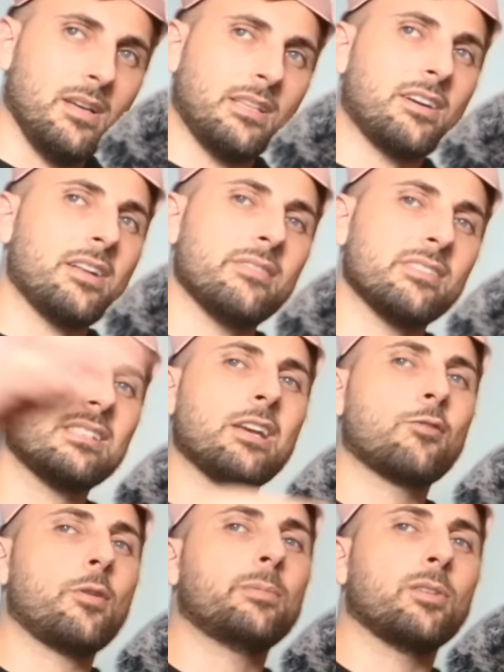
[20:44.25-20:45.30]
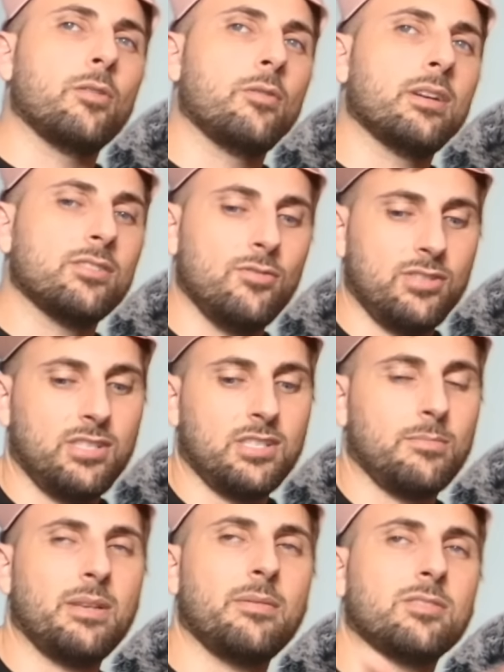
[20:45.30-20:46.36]
They don't even see crypto as a new
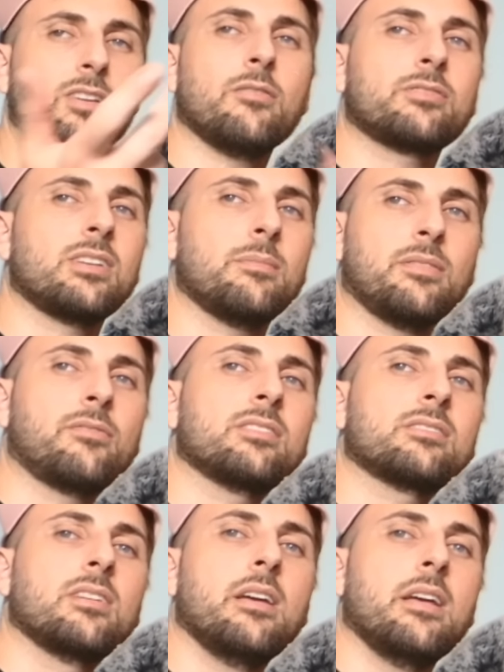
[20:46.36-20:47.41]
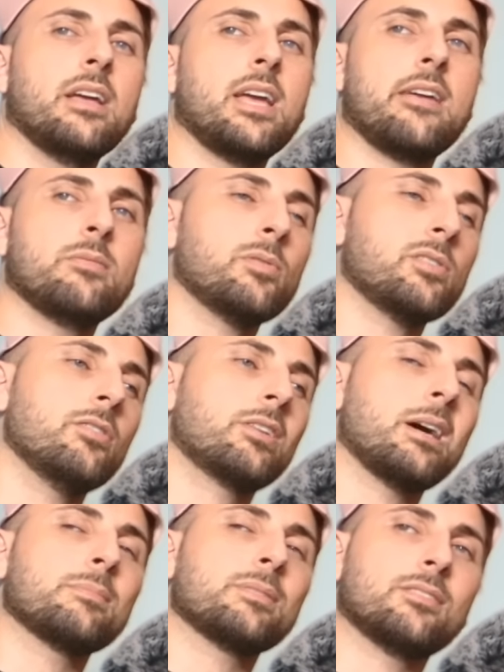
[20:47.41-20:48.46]
system. Let me tell you something, friends. Everybody who
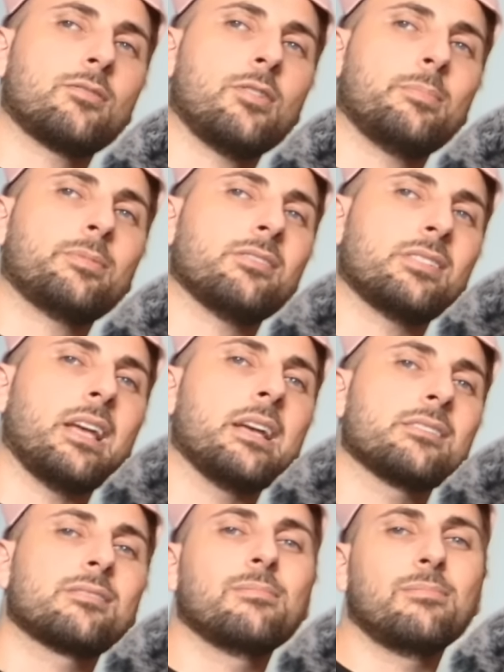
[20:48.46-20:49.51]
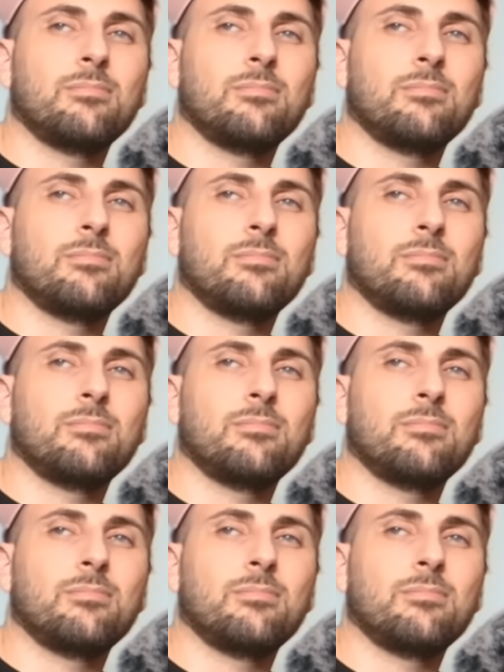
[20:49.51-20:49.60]
comes into crypto stays.